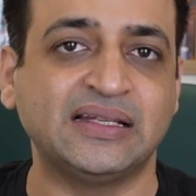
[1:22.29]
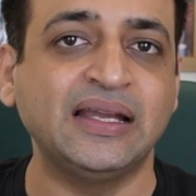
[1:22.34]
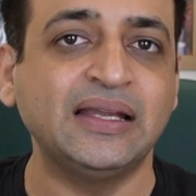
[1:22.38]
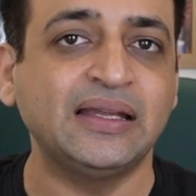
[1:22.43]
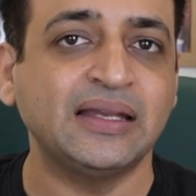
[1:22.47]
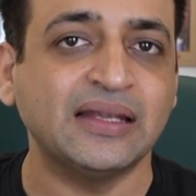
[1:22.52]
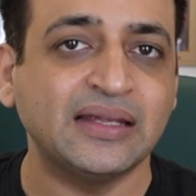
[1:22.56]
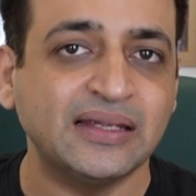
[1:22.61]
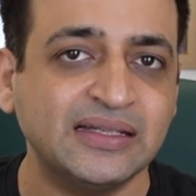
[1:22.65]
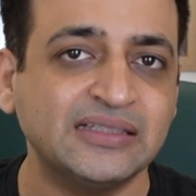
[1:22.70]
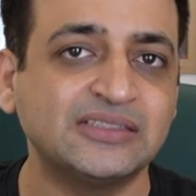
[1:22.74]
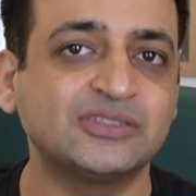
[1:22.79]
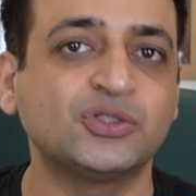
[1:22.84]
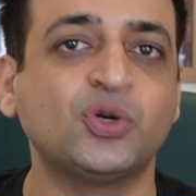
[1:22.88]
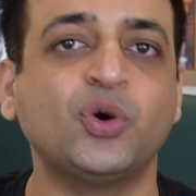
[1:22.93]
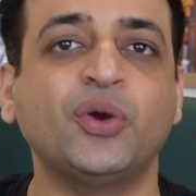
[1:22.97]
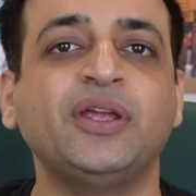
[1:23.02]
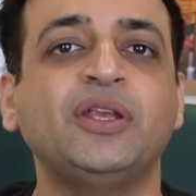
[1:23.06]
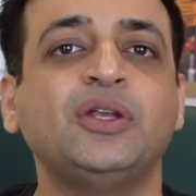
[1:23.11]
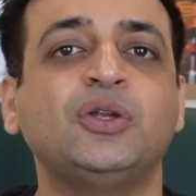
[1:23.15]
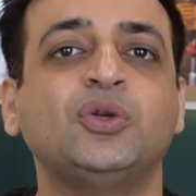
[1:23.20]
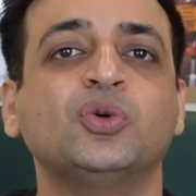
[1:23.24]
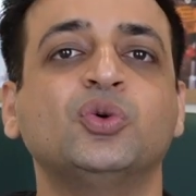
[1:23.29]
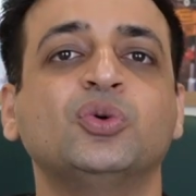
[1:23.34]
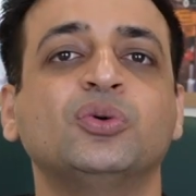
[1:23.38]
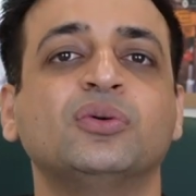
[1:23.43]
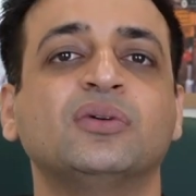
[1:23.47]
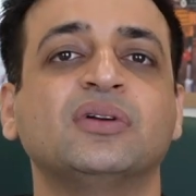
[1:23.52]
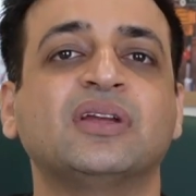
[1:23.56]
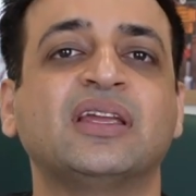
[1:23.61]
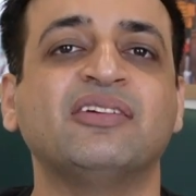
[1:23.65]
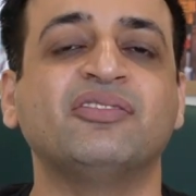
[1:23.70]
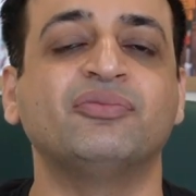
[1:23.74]
It is going
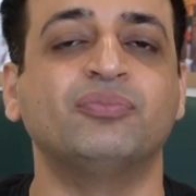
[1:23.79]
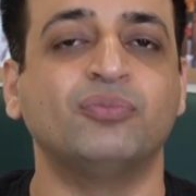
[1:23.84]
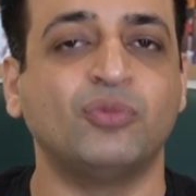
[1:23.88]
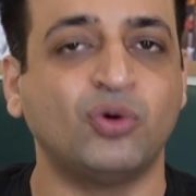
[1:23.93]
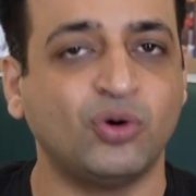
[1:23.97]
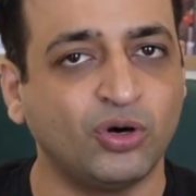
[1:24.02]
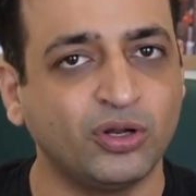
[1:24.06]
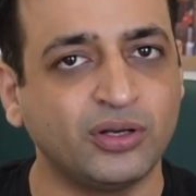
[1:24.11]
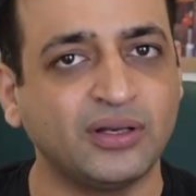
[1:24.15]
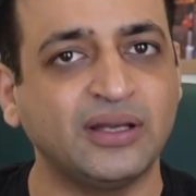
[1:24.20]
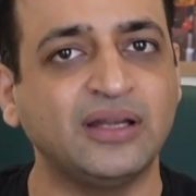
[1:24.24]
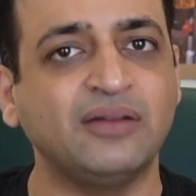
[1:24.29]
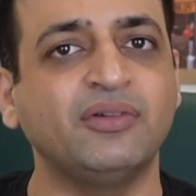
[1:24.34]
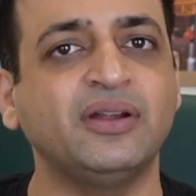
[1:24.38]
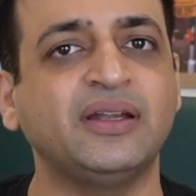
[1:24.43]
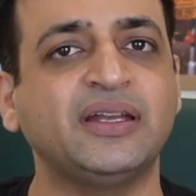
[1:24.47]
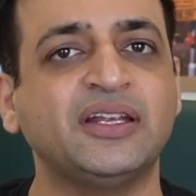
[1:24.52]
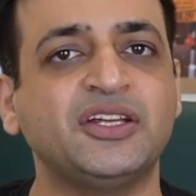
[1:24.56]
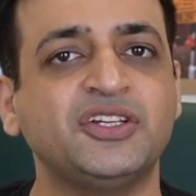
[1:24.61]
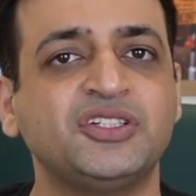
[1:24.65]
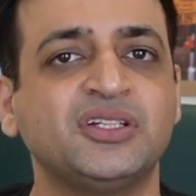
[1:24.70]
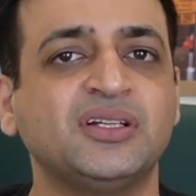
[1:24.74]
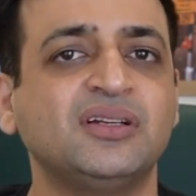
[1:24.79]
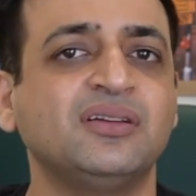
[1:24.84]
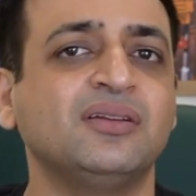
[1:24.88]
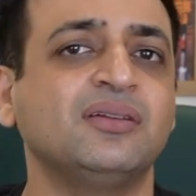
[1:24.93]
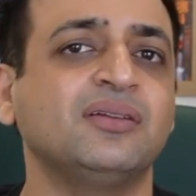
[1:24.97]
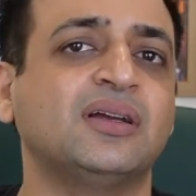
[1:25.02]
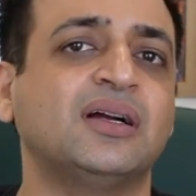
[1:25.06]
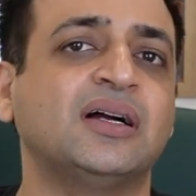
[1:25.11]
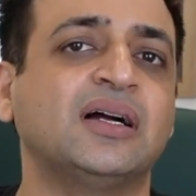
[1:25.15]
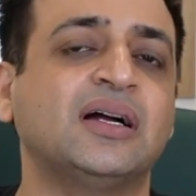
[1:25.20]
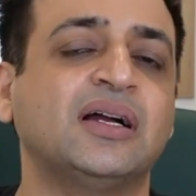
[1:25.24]
to give more invitation
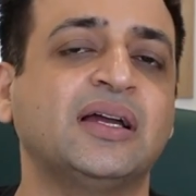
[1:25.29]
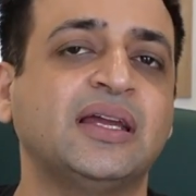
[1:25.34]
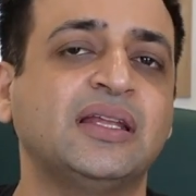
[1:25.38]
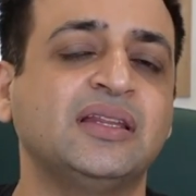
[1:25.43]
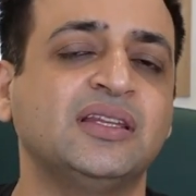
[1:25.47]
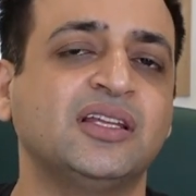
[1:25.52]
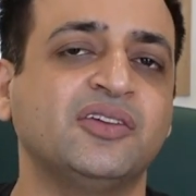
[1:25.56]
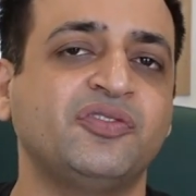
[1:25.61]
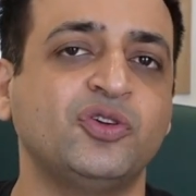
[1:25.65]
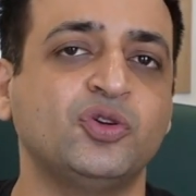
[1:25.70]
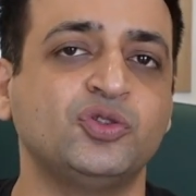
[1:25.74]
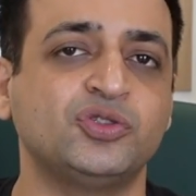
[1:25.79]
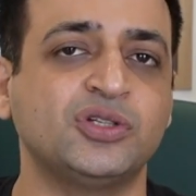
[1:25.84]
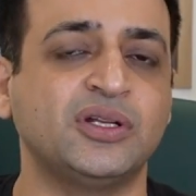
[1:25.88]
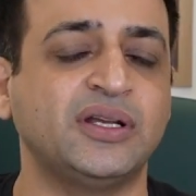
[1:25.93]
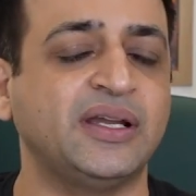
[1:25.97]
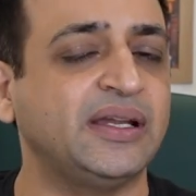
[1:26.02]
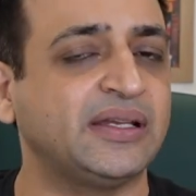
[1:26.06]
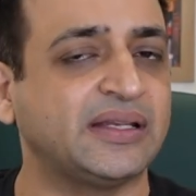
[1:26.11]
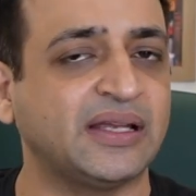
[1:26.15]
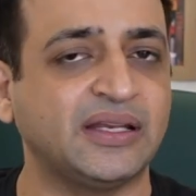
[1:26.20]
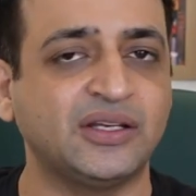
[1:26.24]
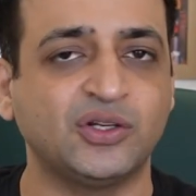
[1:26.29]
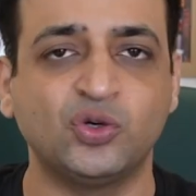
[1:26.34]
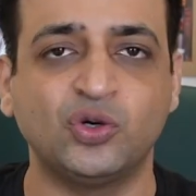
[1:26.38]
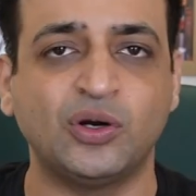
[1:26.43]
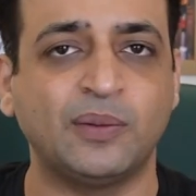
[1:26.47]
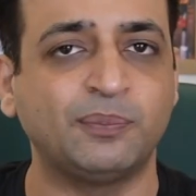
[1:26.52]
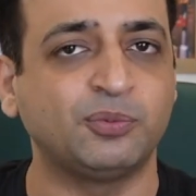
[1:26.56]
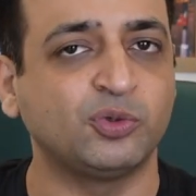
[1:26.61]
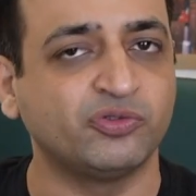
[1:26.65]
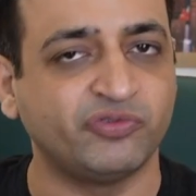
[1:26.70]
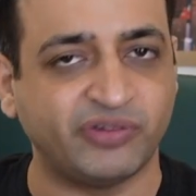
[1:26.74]
in the future. It can go
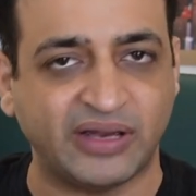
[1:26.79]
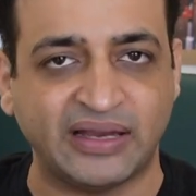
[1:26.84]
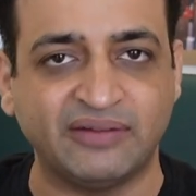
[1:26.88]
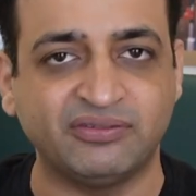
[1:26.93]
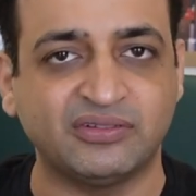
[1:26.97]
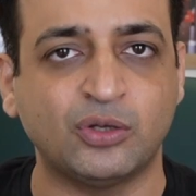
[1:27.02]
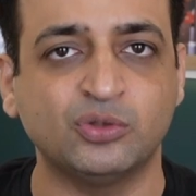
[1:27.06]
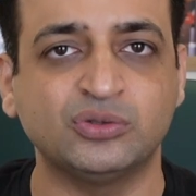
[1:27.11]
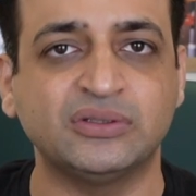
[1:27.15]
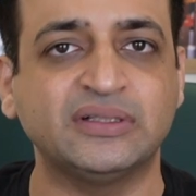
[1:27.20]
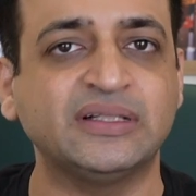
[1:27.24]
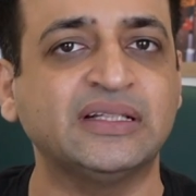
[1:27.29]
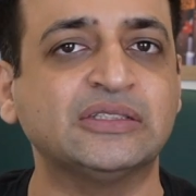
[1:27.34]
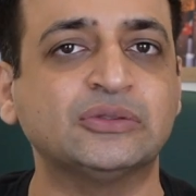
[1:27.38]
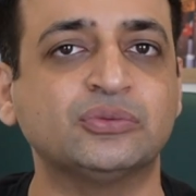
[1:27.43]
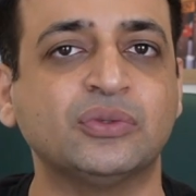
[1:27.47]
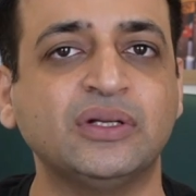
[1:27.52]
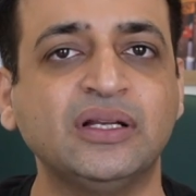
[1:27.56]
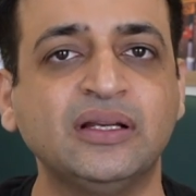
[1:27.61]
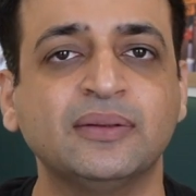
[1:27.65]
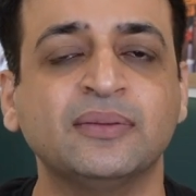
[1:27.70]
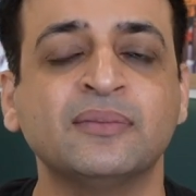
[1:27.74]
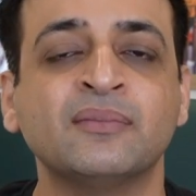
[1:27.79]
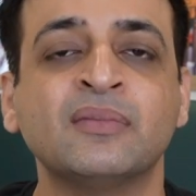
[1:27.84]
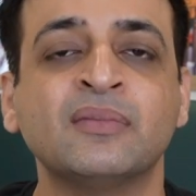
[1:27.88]
up to 5,000 as well.